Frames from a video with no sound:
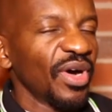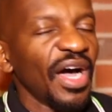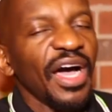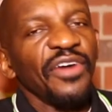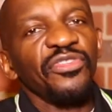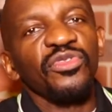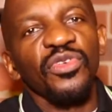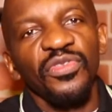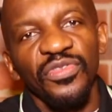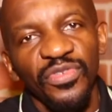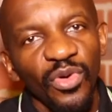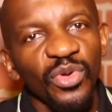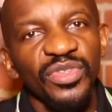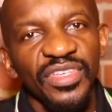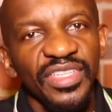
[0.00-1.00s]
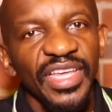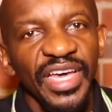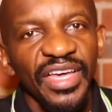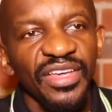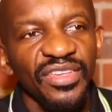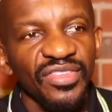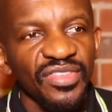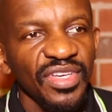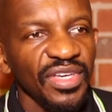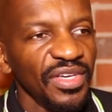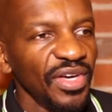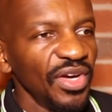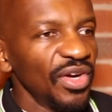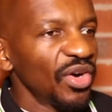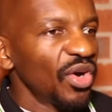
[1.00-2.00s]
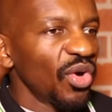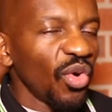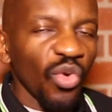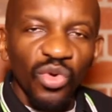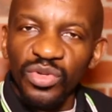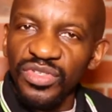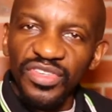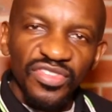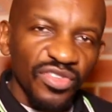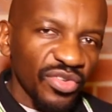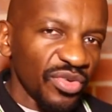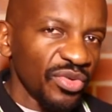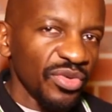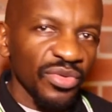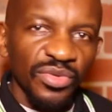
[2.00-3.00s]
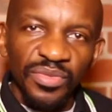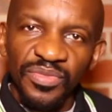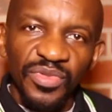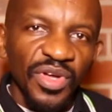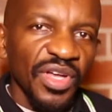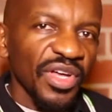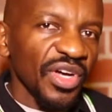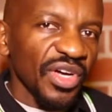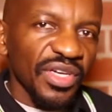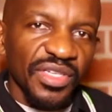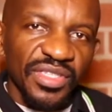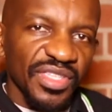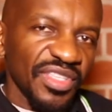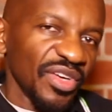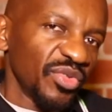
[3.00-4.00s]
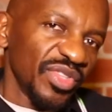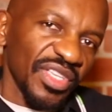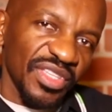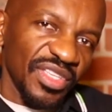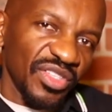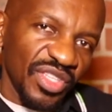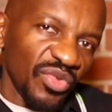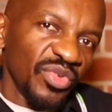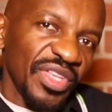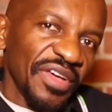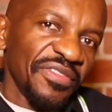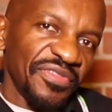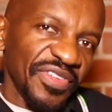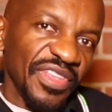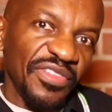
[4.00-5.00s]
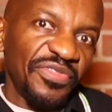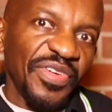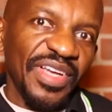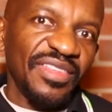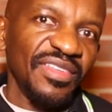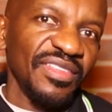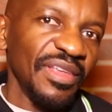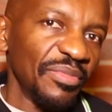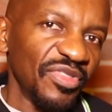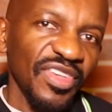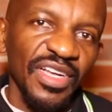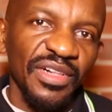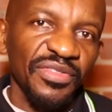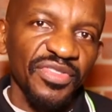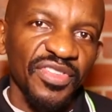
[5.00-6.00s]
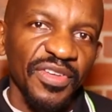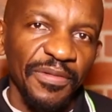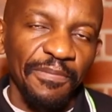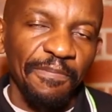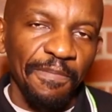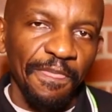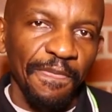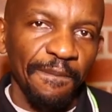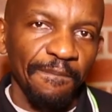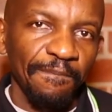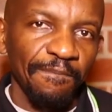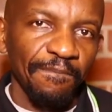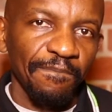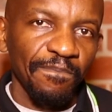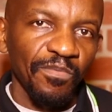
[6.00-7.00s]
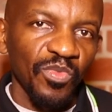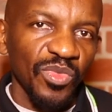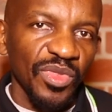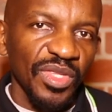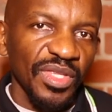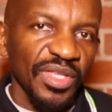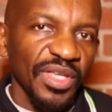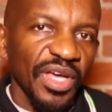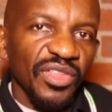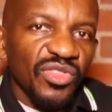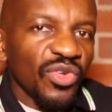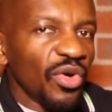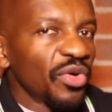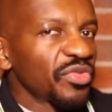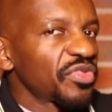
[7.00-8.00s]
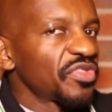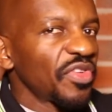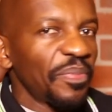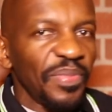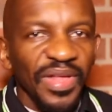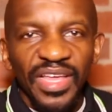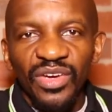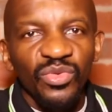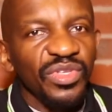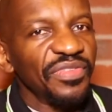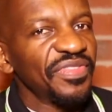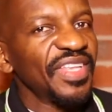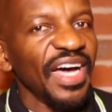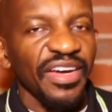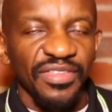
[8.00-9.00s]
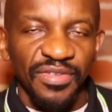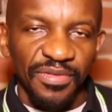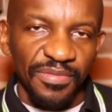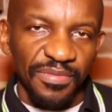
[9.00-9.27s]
after 40 days, all this crew, they would have infected themselves, and those with the plague would have died.